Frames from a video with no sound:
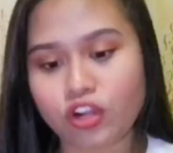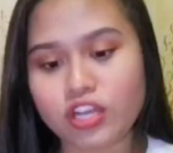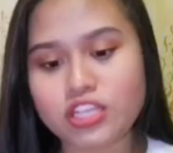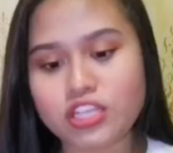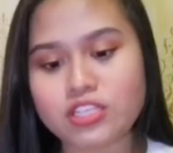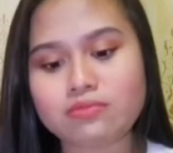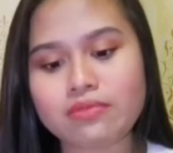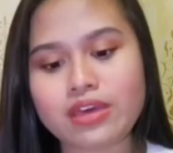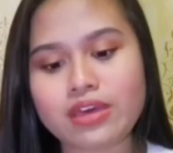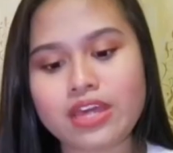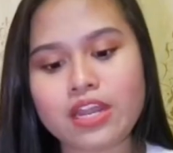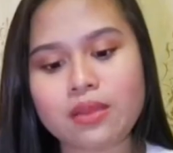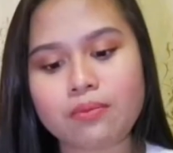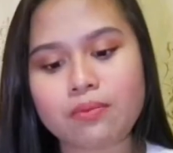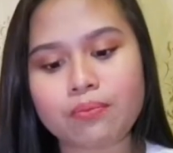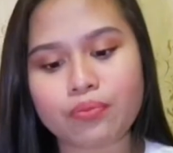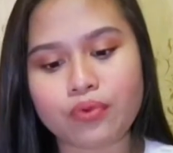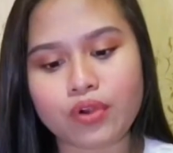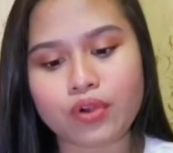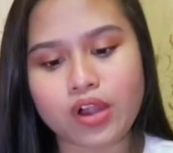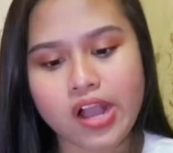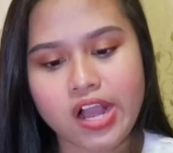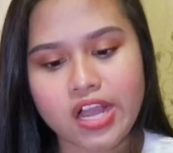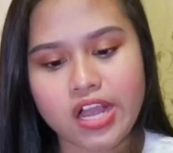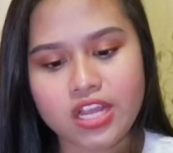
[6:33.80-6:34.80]
Cosmetic
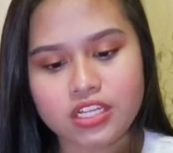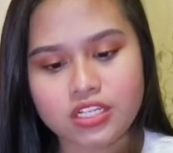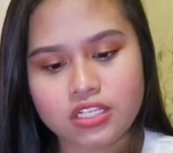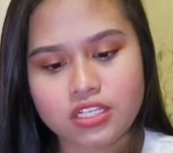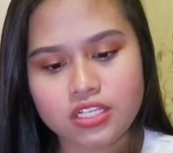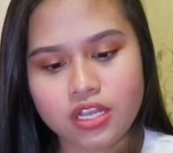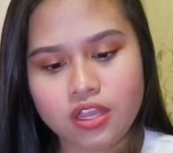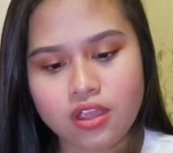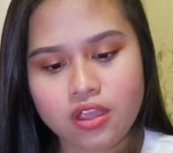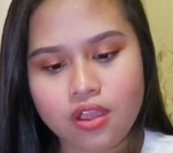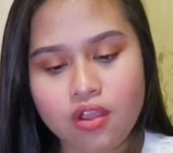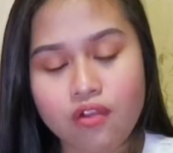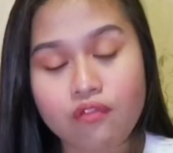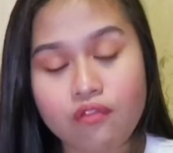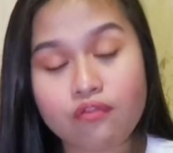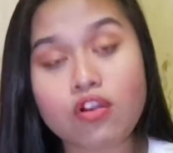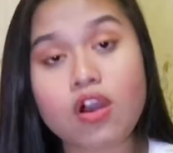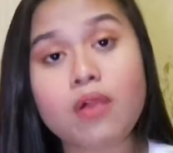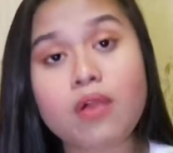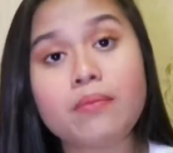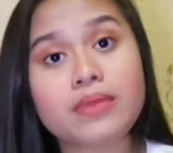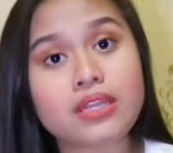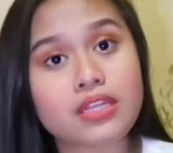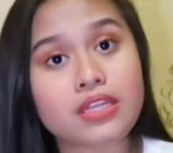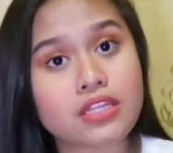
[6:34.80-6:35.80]
brush
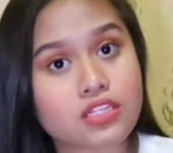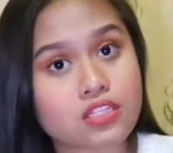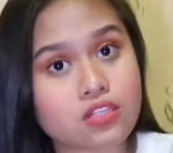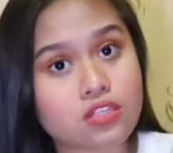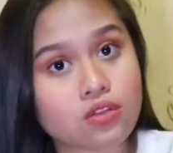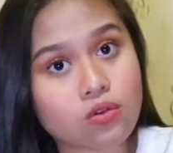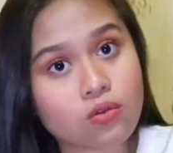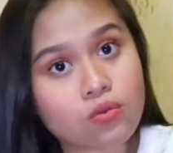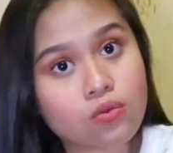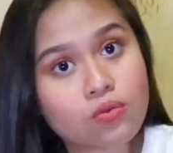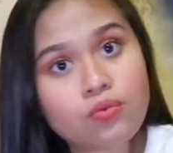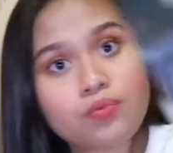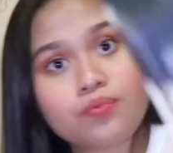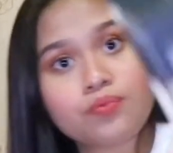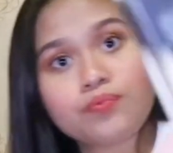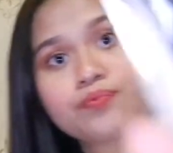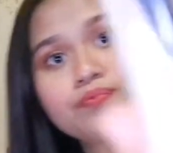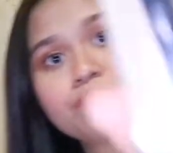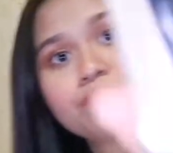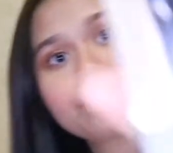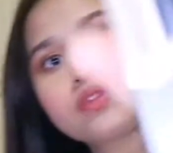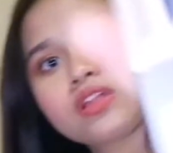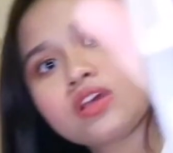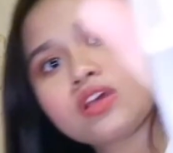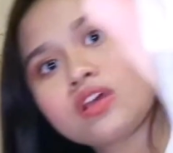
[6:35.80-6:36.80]
from Miniso,
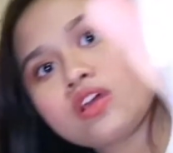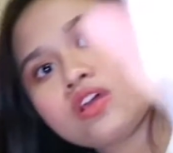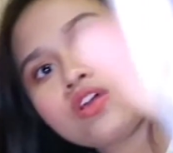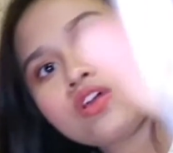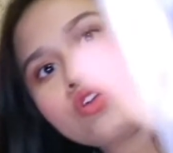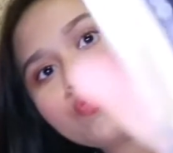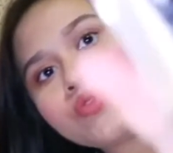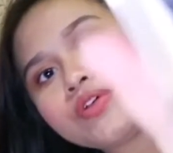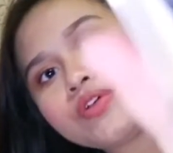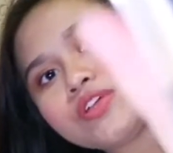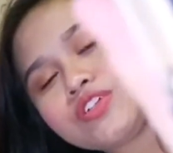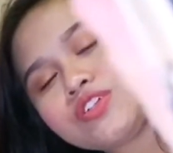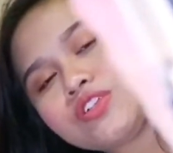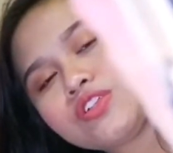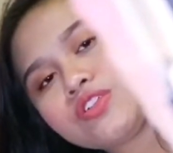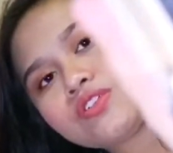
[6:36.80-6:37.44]
which